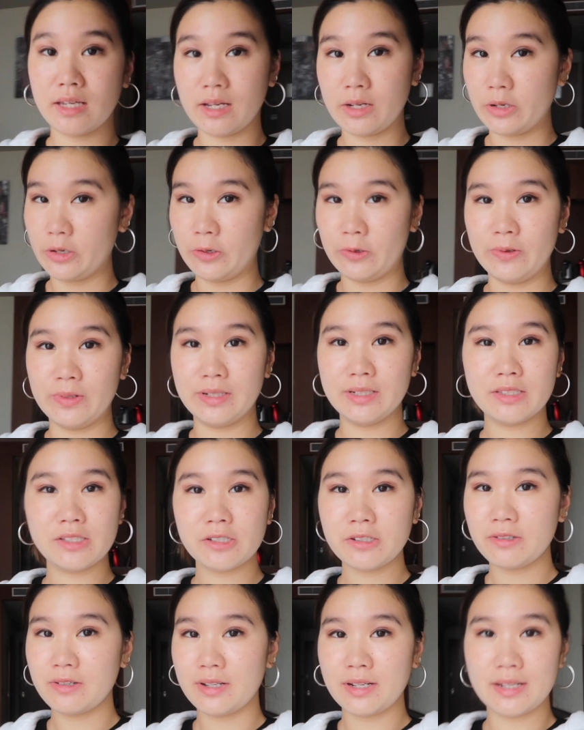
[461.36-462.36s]
get going. It's
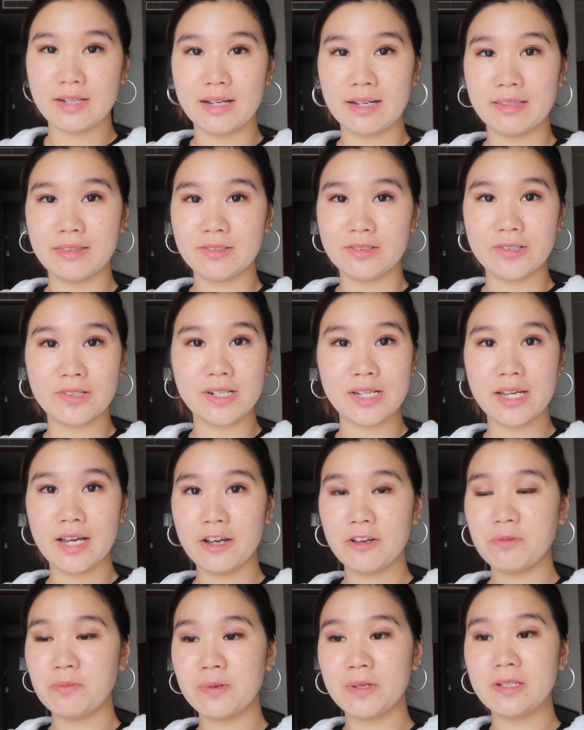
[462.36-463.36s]
already 9:30.
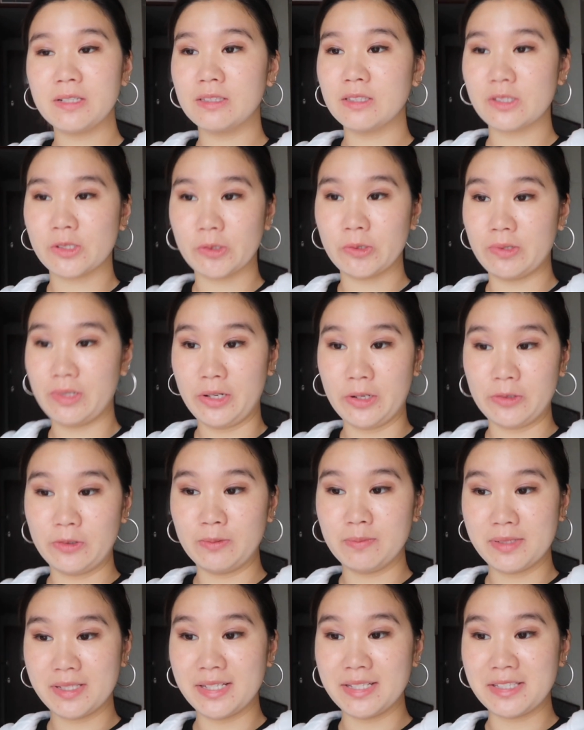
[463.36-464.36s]
I've been in this hotel
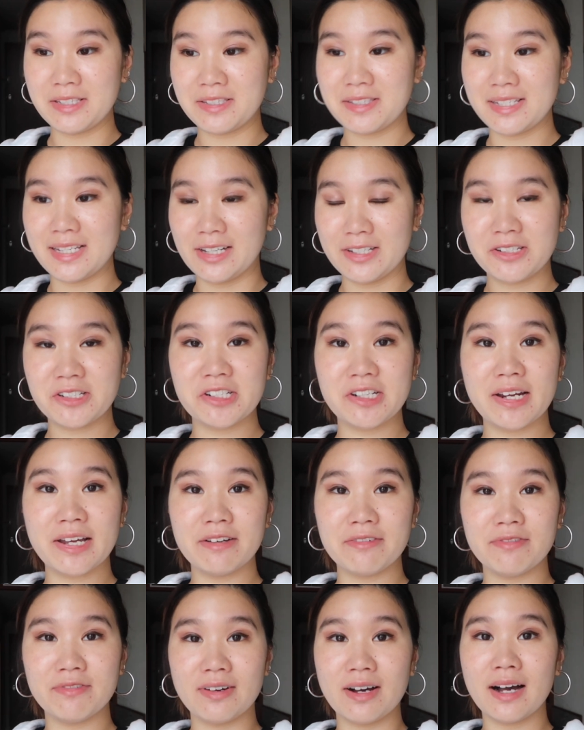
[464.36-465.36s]
room since yesterday
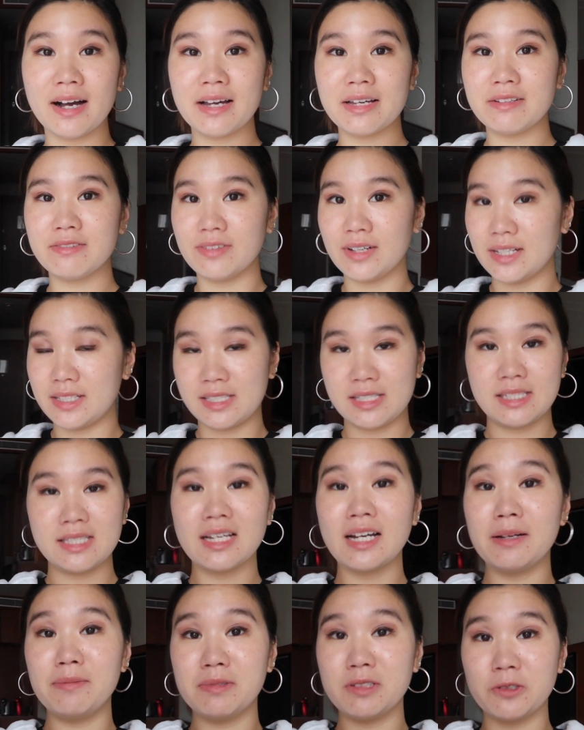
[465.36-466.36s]
at 5. It's
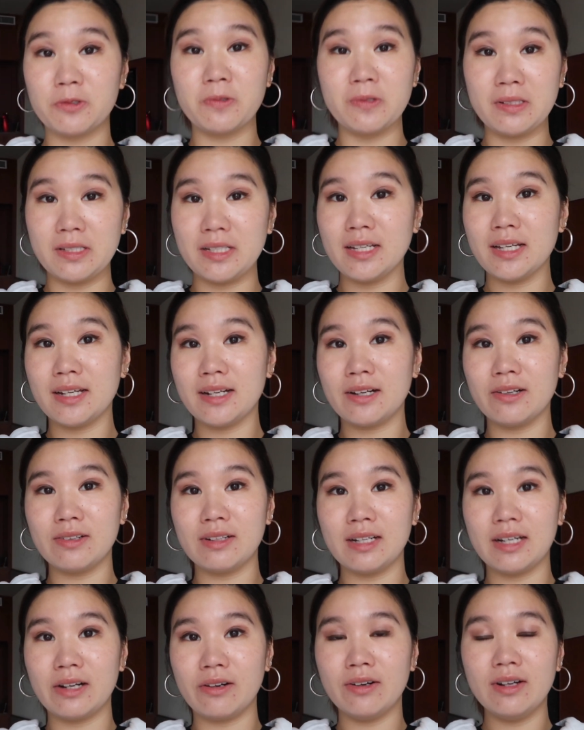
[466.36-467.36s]
time to really head out
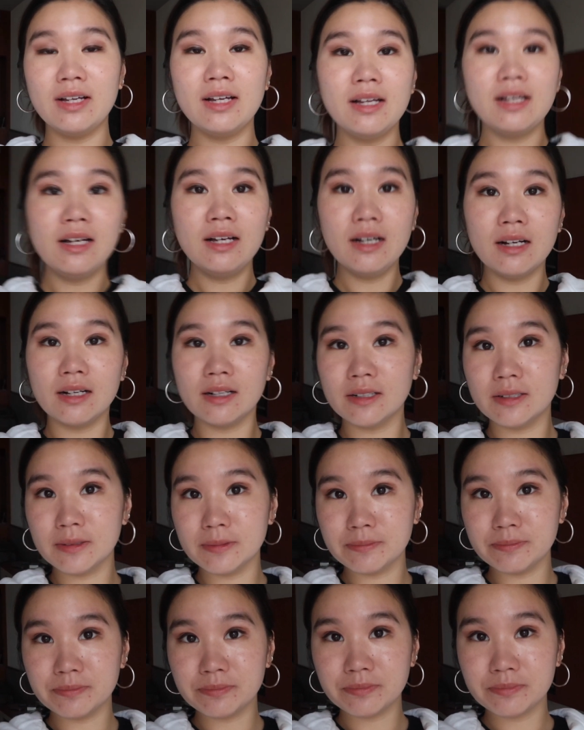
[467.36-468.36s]
now.
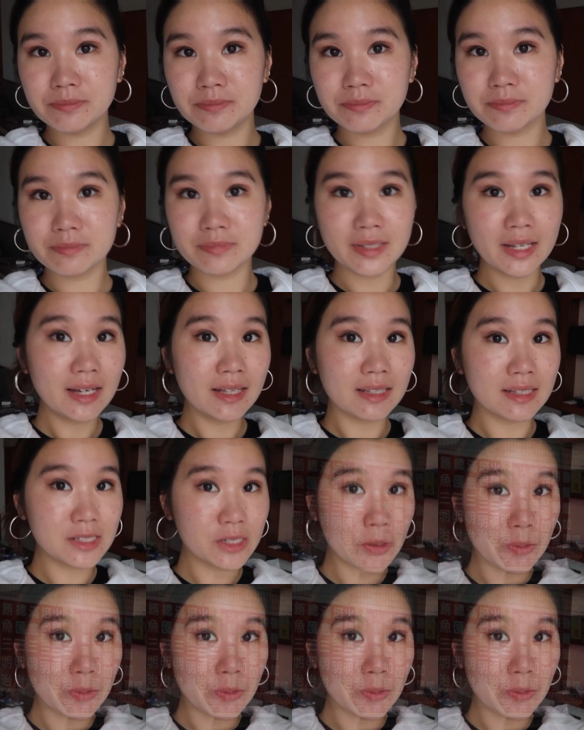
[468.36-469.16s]
Yeah, let's